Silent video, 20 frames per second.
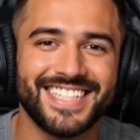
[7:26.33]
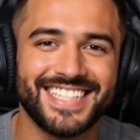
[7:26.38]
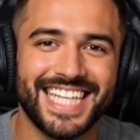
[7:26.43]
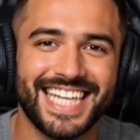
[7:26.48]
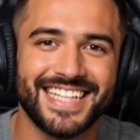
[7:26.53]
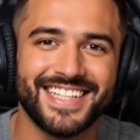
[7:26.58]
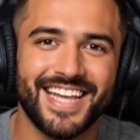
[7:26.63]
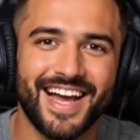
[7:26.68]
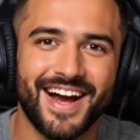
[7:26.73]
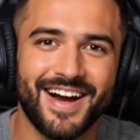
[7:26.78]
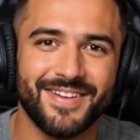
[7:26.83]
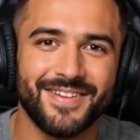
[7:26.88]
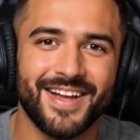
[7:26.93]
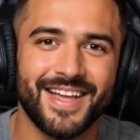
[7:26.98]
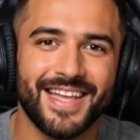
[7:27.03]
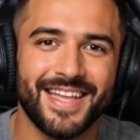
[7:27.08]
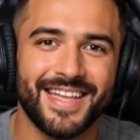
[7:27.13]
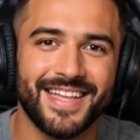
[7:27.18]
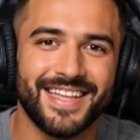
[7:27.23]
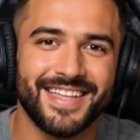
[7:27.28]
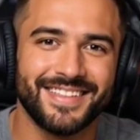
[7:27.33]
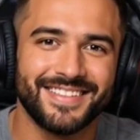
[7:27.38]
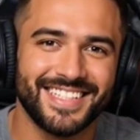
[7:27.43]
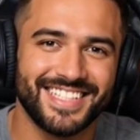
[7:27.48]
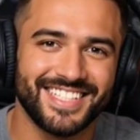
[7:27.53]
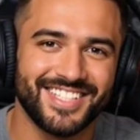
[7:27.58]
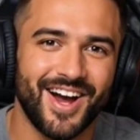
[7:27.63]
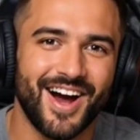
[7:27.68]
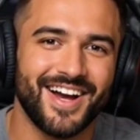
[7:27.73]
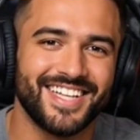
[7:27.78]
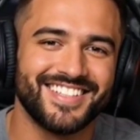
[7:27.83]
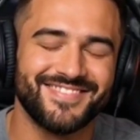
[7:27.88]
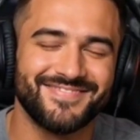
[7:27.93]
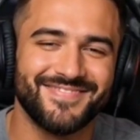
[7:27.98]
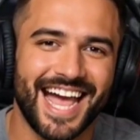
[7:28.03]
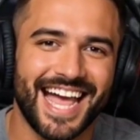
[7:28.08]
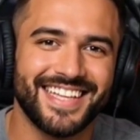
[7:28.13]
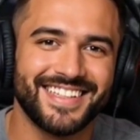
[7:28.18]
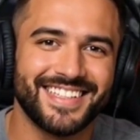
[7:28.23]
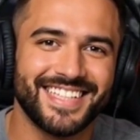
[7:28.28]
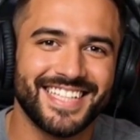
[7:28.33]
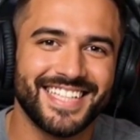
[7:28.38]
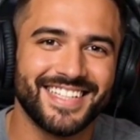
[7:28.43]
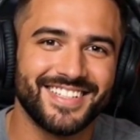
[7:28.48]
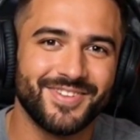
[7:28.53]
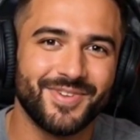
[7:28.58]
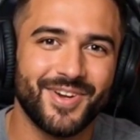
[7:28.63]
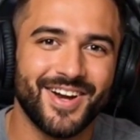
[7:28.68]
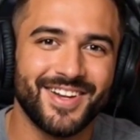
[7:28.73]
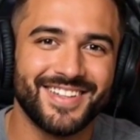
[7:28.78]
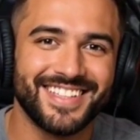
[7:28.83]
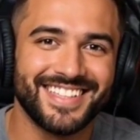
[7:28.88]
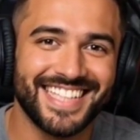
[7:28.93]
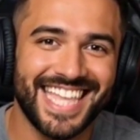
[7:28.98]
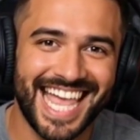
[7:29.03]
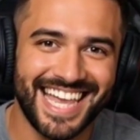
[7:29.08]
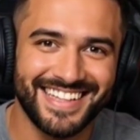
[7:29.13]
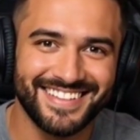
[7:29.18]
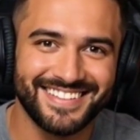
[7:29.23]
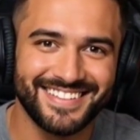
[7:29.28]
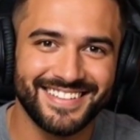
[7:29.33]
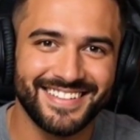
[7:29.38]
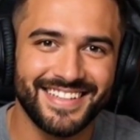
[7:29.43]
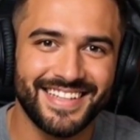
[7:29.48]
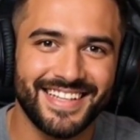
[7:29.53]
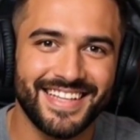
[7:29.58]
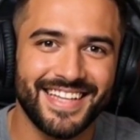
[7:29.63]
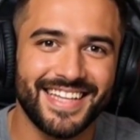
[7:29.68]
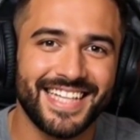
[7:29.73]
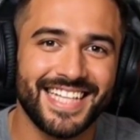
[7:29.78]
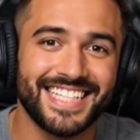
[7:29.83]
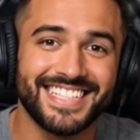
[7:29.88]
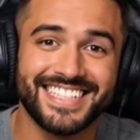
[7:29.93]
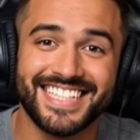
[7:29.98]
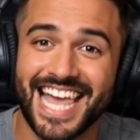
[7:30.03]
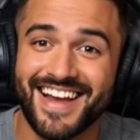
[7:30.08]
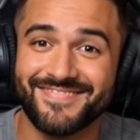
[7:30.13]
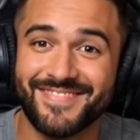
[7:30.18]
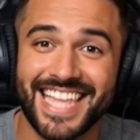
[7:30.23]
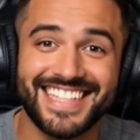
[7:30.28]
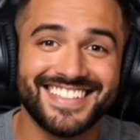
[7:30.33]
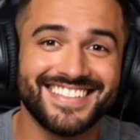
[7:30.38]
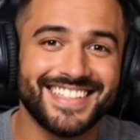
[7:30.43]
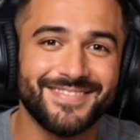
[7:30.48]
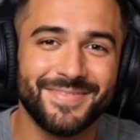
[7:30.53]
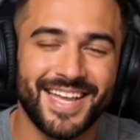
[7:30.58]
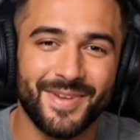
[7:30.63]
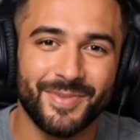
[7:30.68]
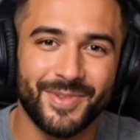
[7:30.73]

getting no, this card is finally your yes. It's not fancy, but it